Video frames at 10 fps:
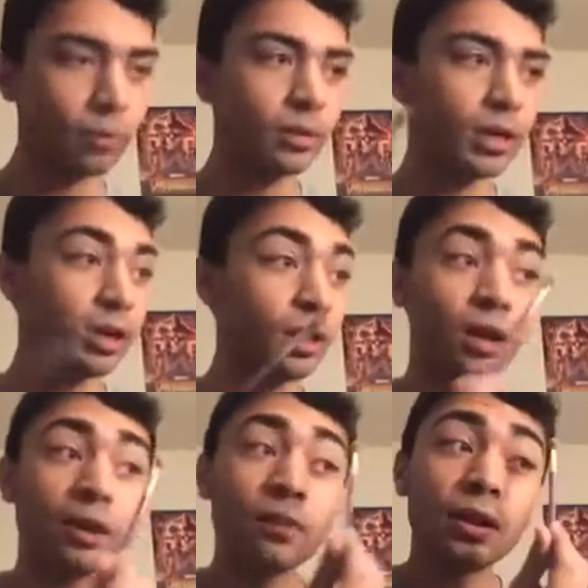I'm getting a
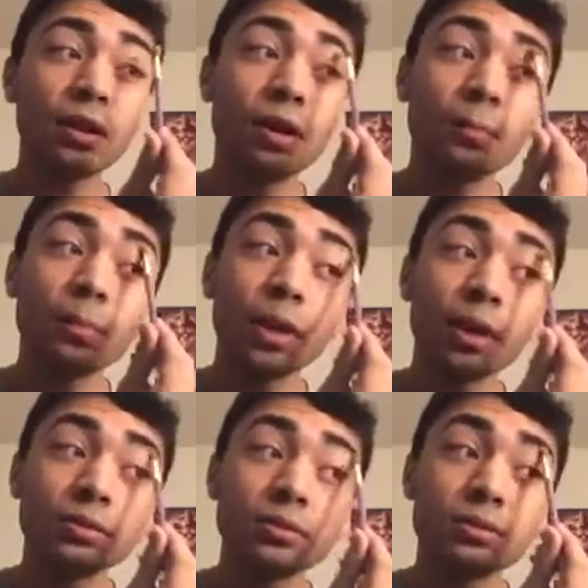lot of fallout on my
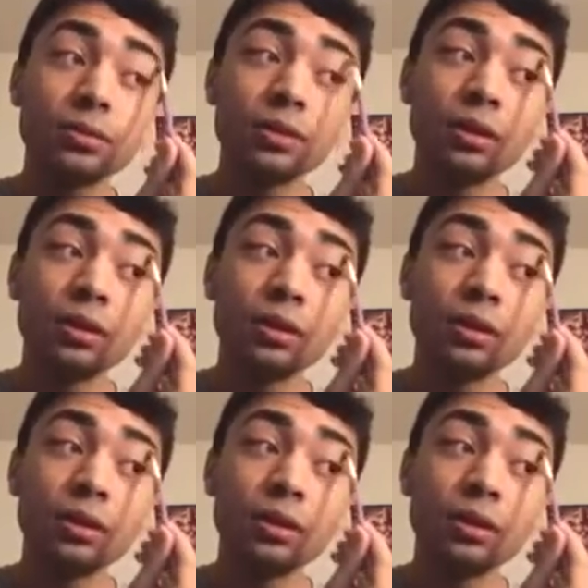pants.